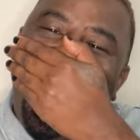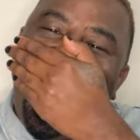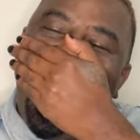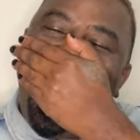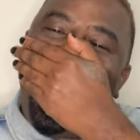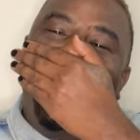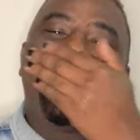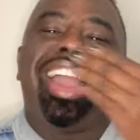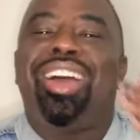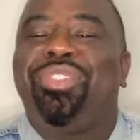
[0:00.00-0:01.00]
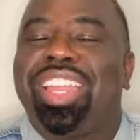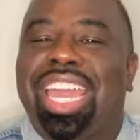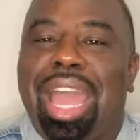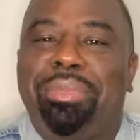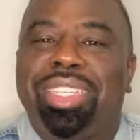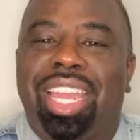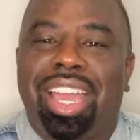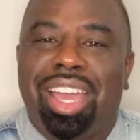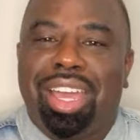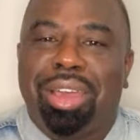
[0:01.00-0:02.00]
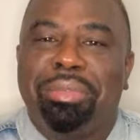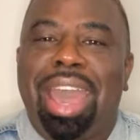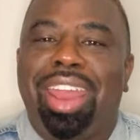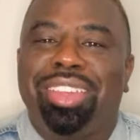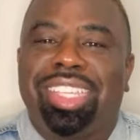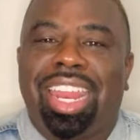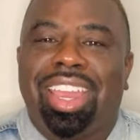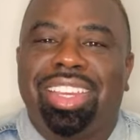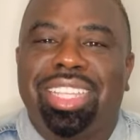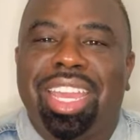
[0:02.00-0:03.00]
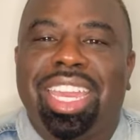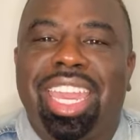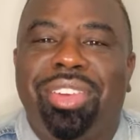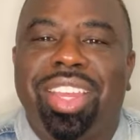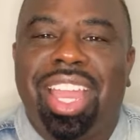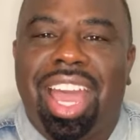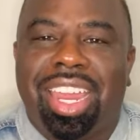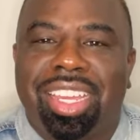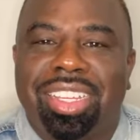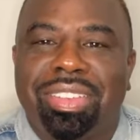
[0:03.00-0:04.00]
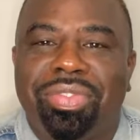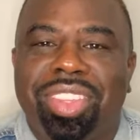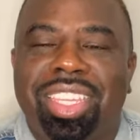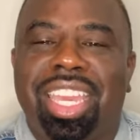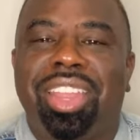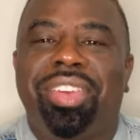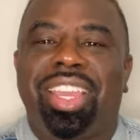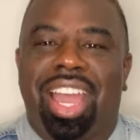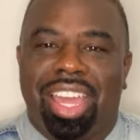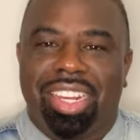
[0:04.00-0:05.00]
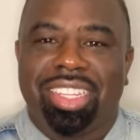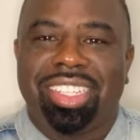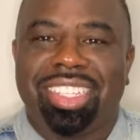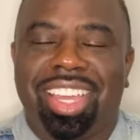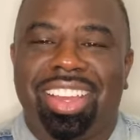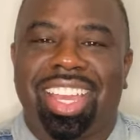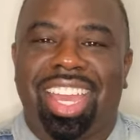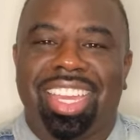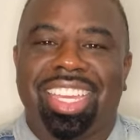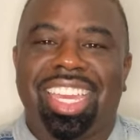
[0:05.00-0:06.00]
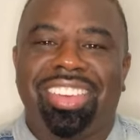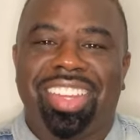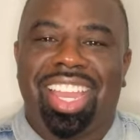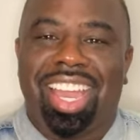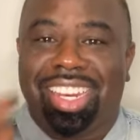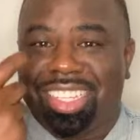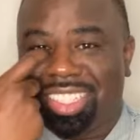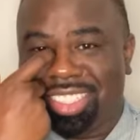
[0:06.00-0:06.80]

Oh, girl, I feel like I'm dumb. How do you say that girl's like Kiriana? Kiriana. Okay, Kiriana.